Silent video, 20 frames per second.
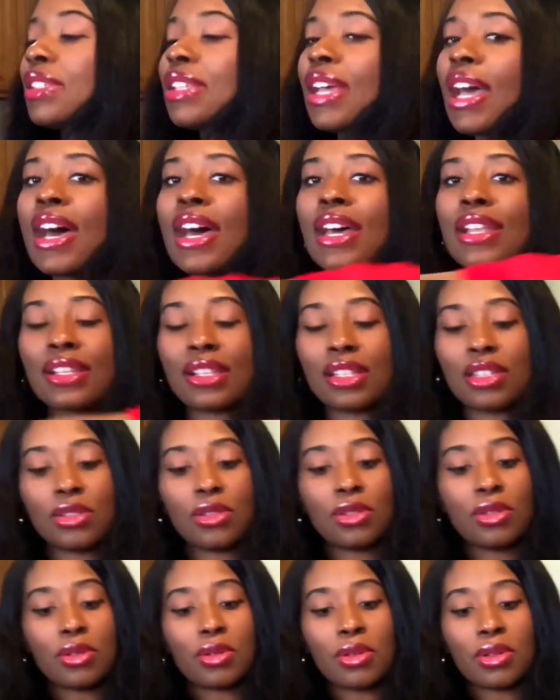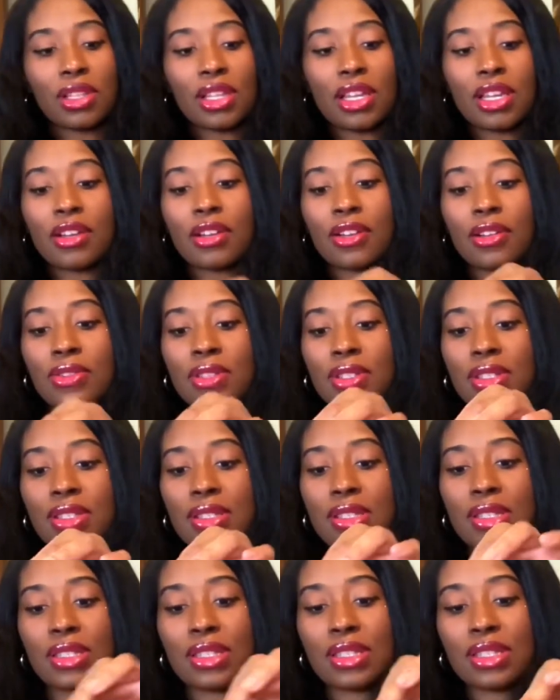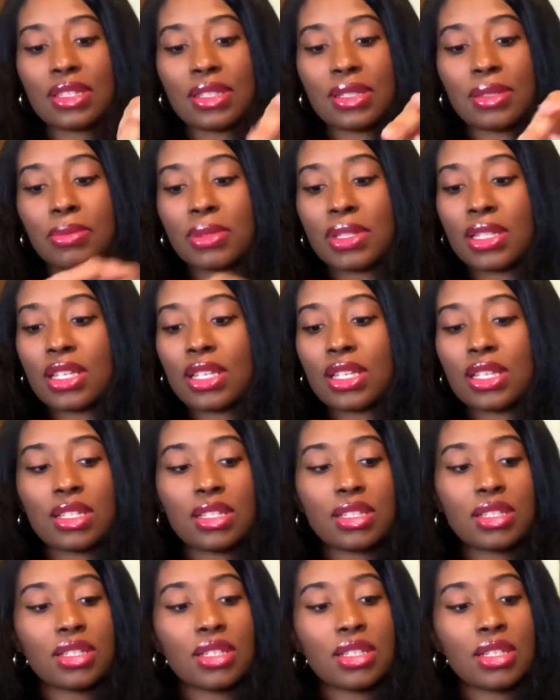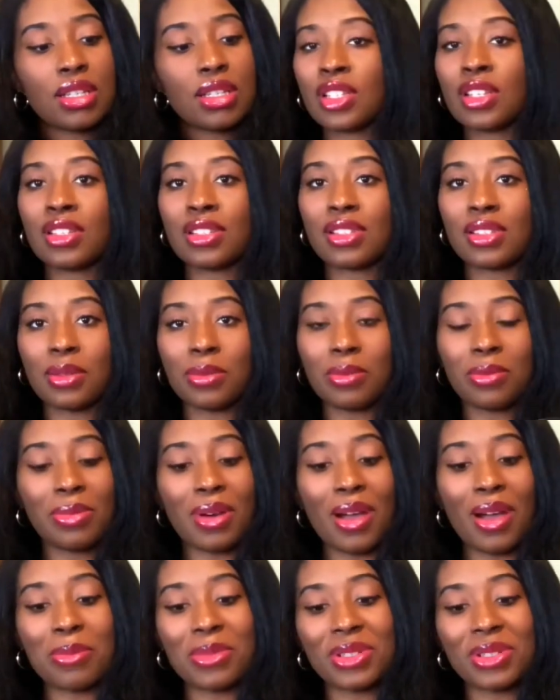we just add a new layer of the spinach, some